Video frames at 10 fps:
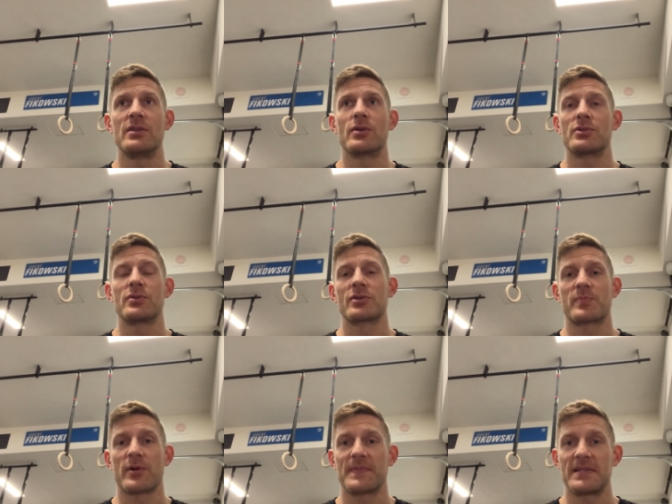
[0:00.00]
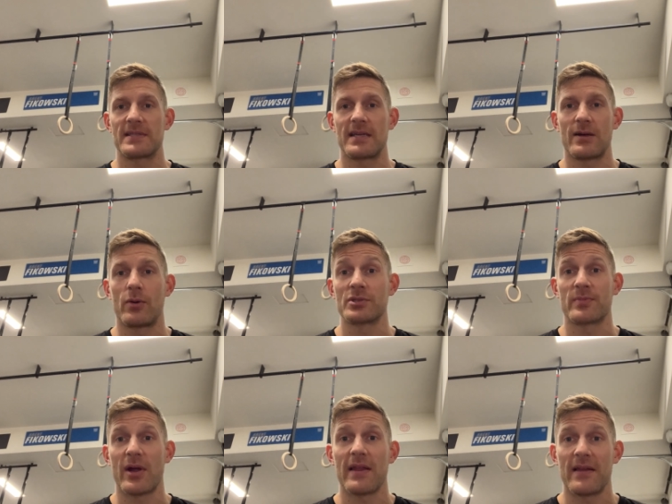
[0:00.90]
you know do those burpees. Uh, hold your
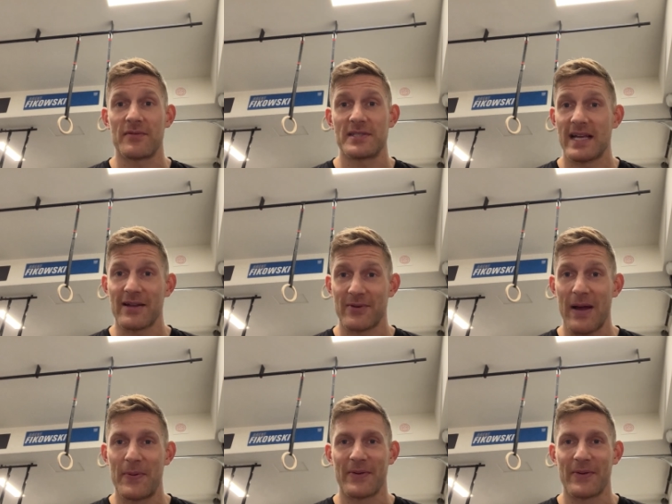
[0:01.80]
breath every second rep,